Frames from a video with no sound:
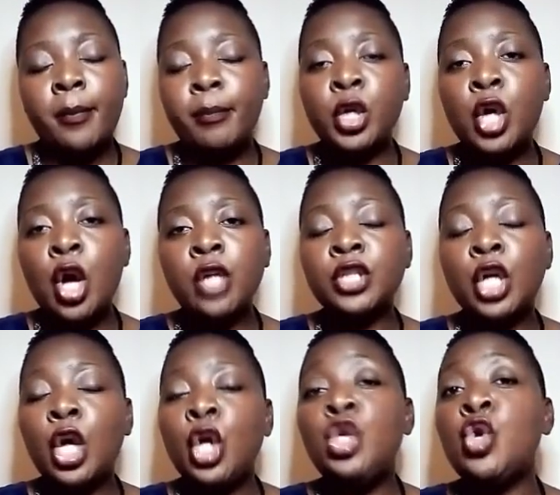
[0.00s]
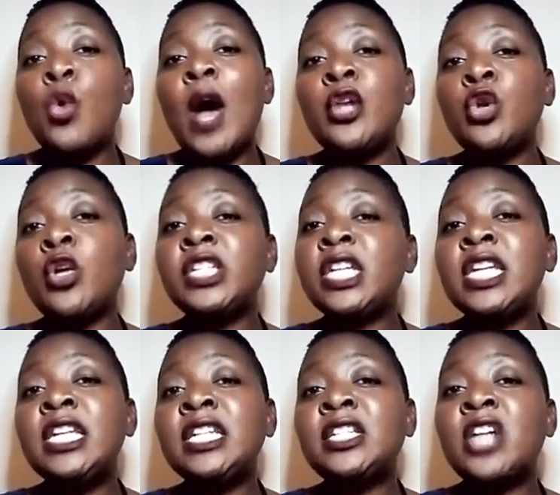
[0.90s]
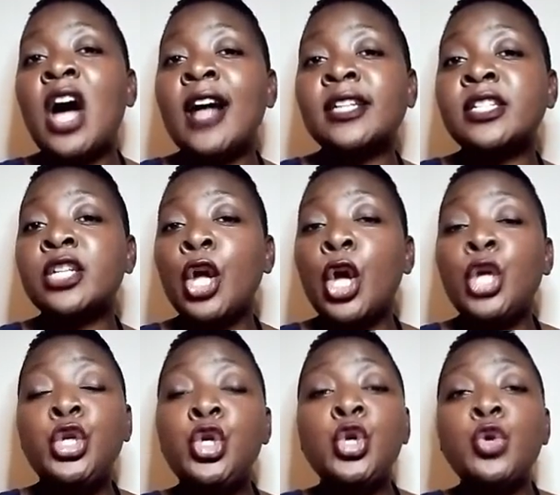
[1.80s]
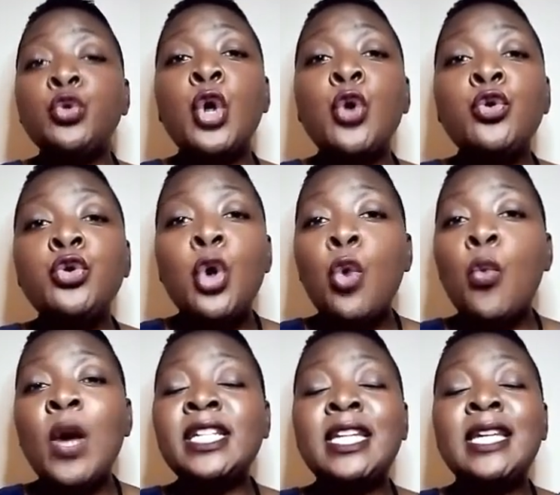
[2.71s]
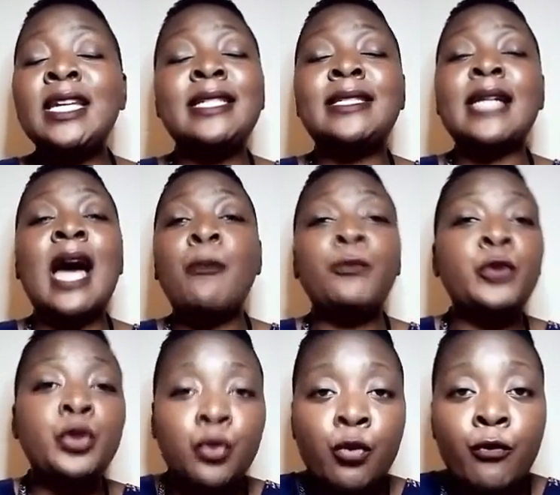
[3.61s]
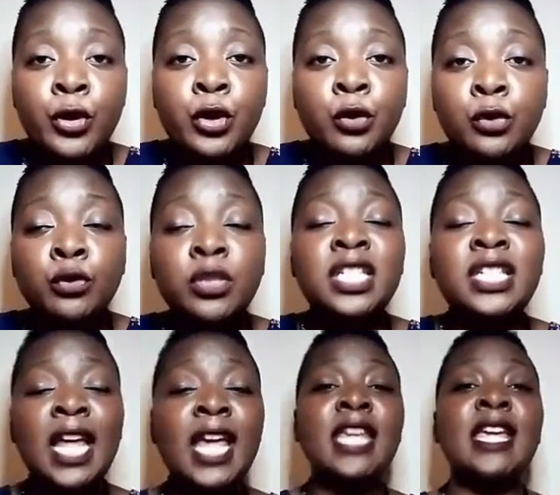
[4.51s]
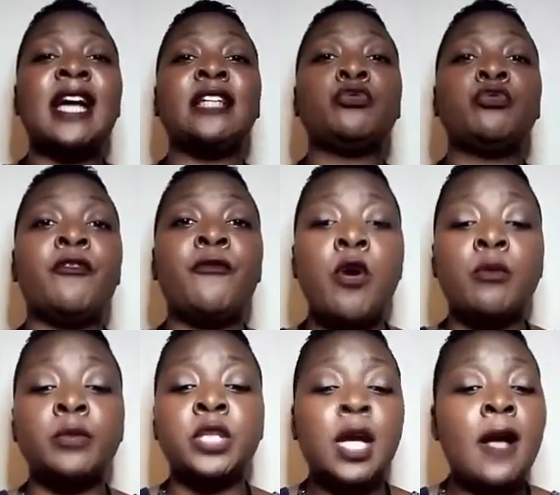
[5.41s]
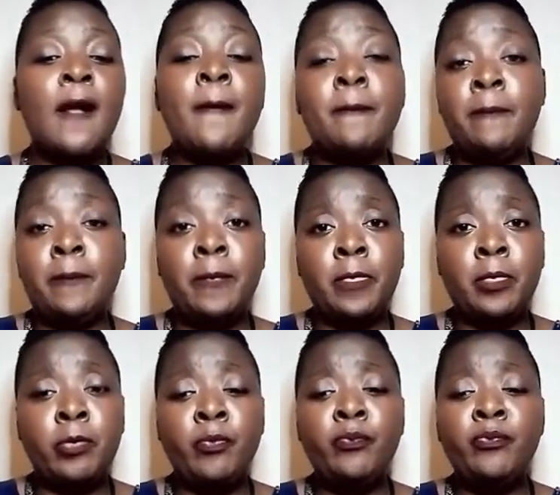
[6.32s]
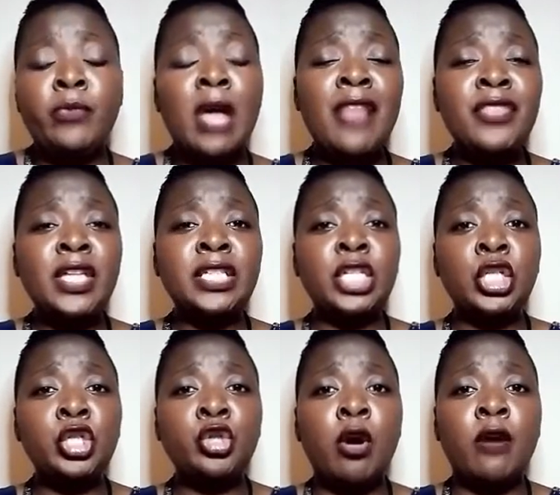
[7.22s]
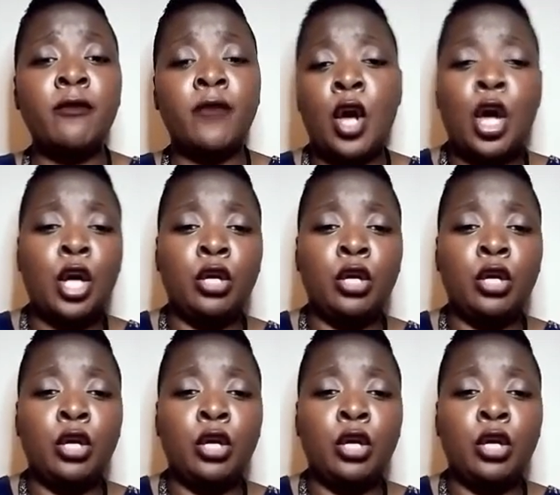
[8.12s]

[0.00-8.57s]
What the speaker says: because you are not in his heart. You don't know what he is up to for you to say he has reformed. And this issue of